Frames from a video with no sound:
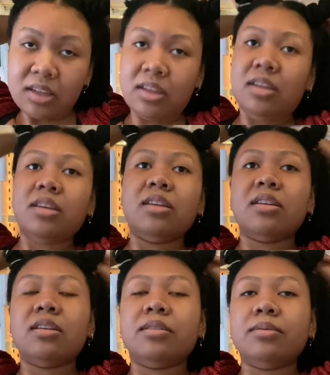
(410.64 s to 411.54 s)

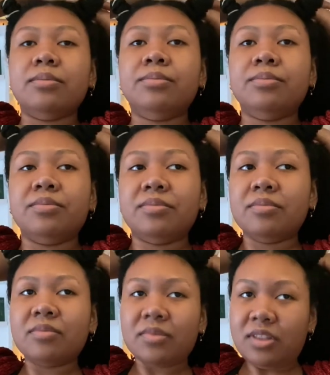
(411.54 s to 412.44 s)
in
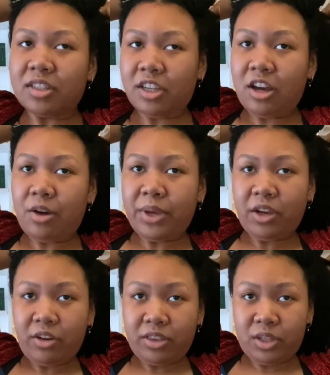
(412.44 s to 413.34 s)
going
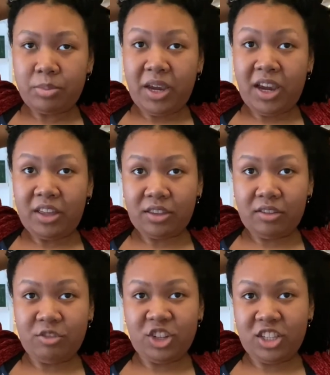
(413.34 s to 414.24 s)
on this path
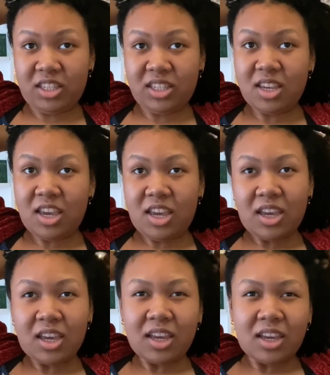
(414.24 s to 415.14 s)
of just
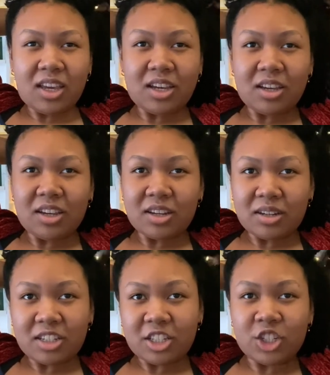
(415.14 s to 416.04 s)

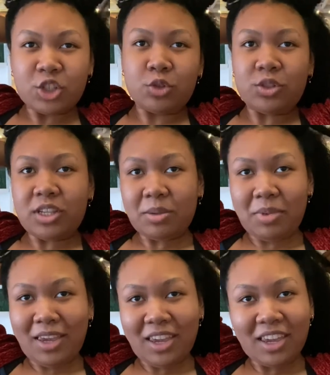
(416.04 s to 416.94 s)
choosing
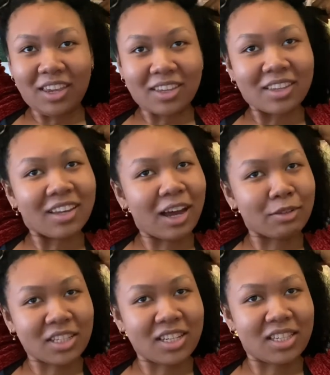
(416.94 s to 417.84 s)
me. I was
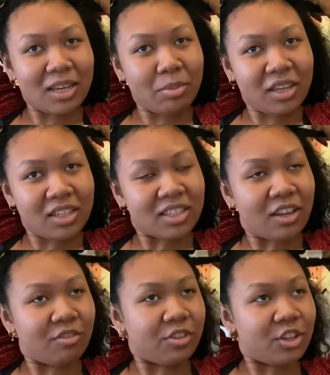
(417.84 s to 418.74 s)
gonna say being
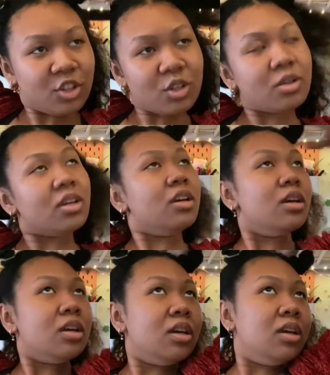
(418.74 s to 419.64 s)
selfish,
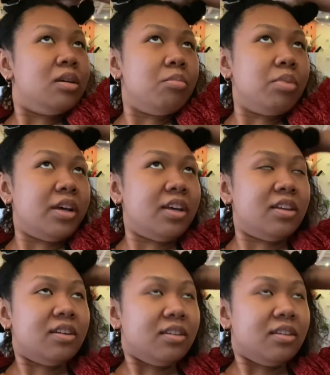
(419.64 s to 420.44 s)
but